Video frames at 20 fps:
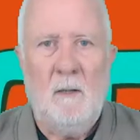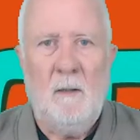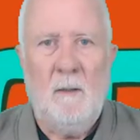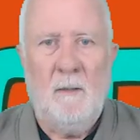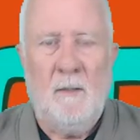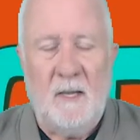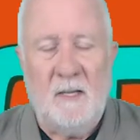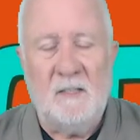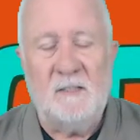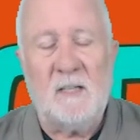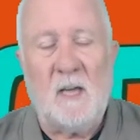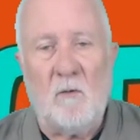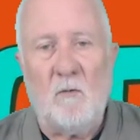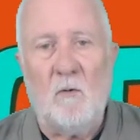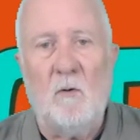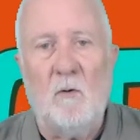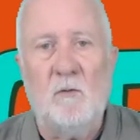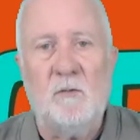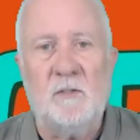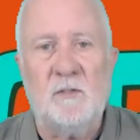These are
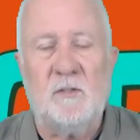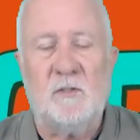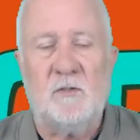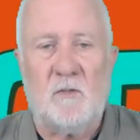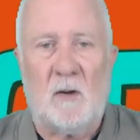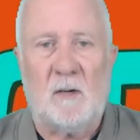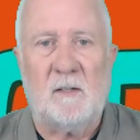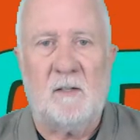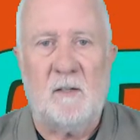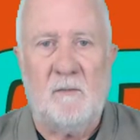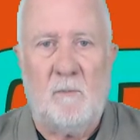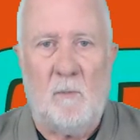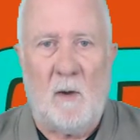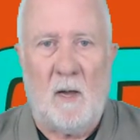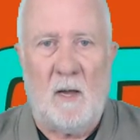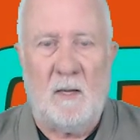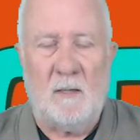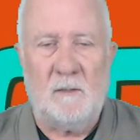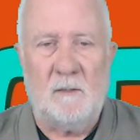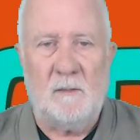all destructive
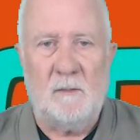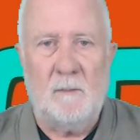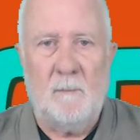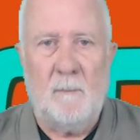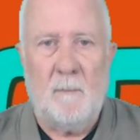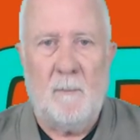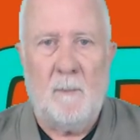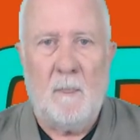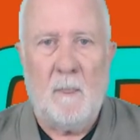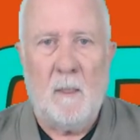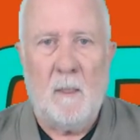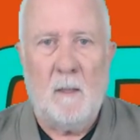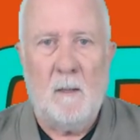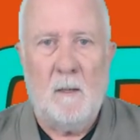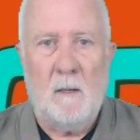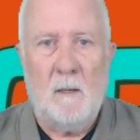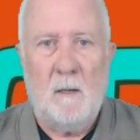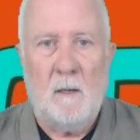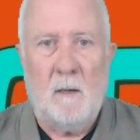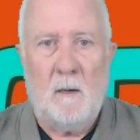ways
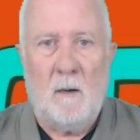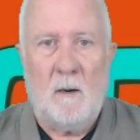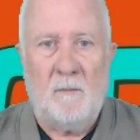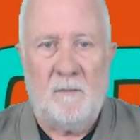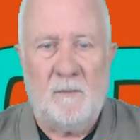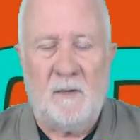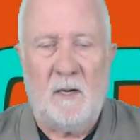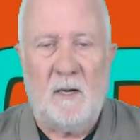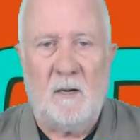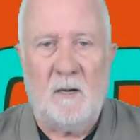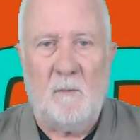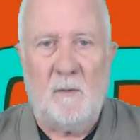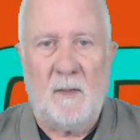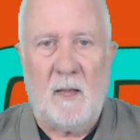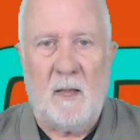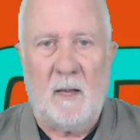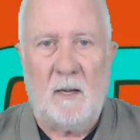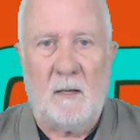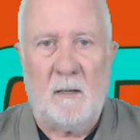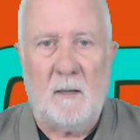of dealing with
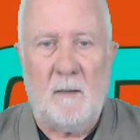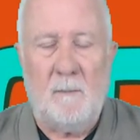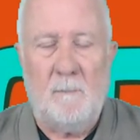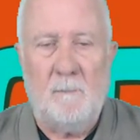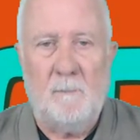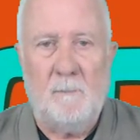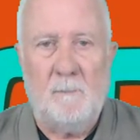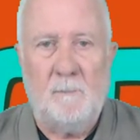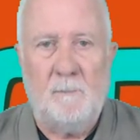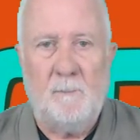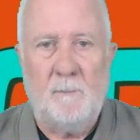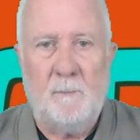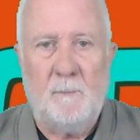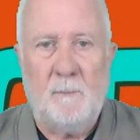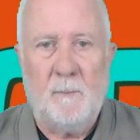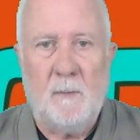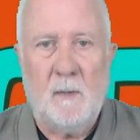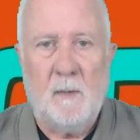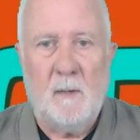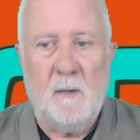anger.
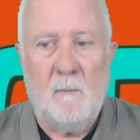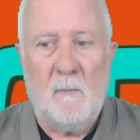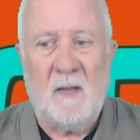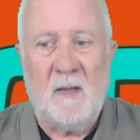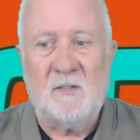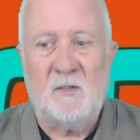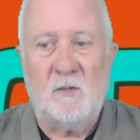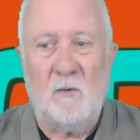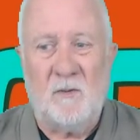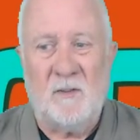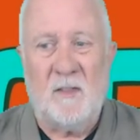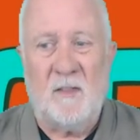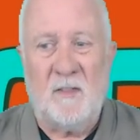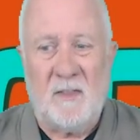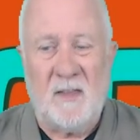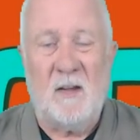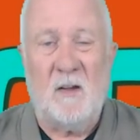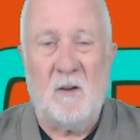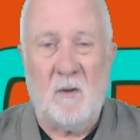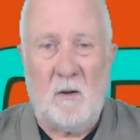Make sure that
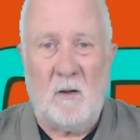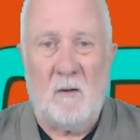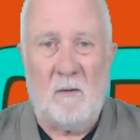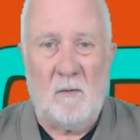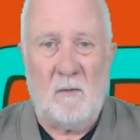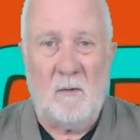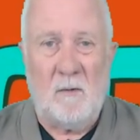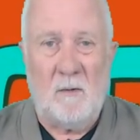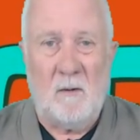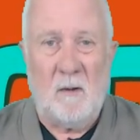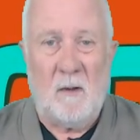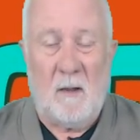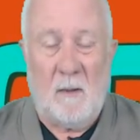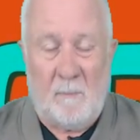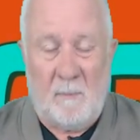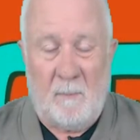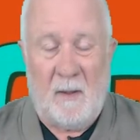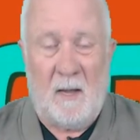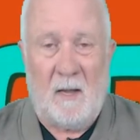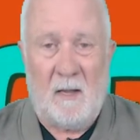they're not a
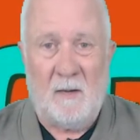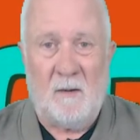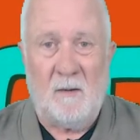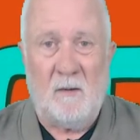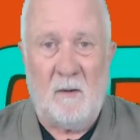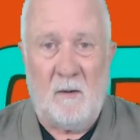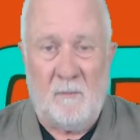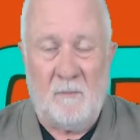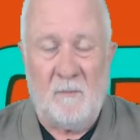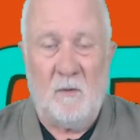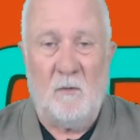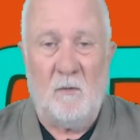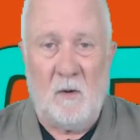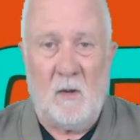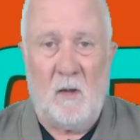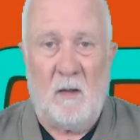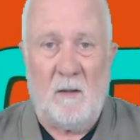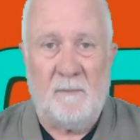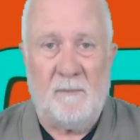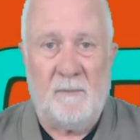part of your life.
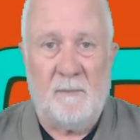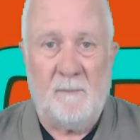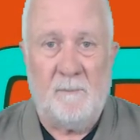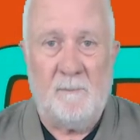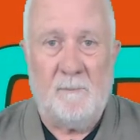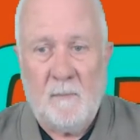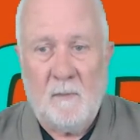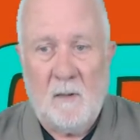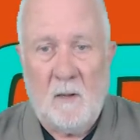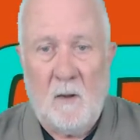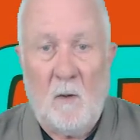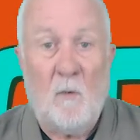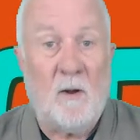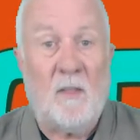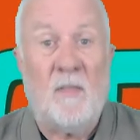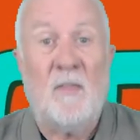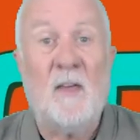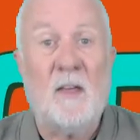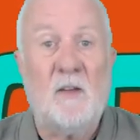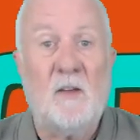I want to
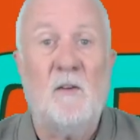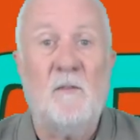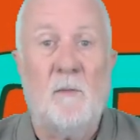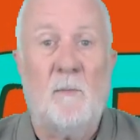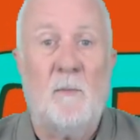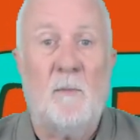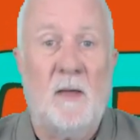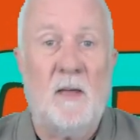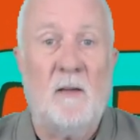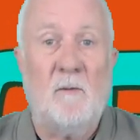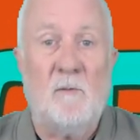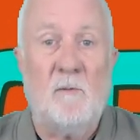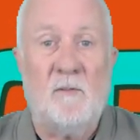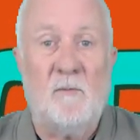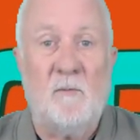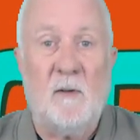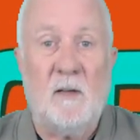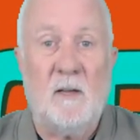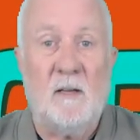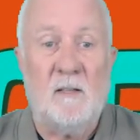thank you for being with
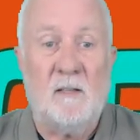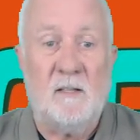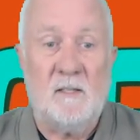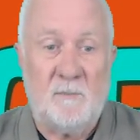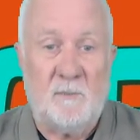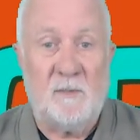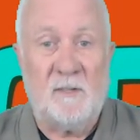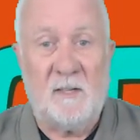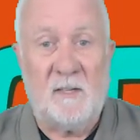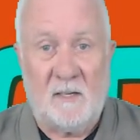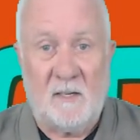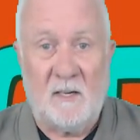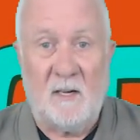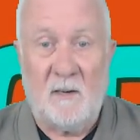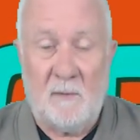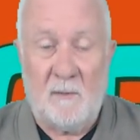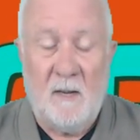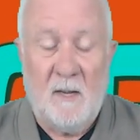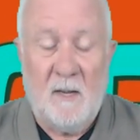me in this particular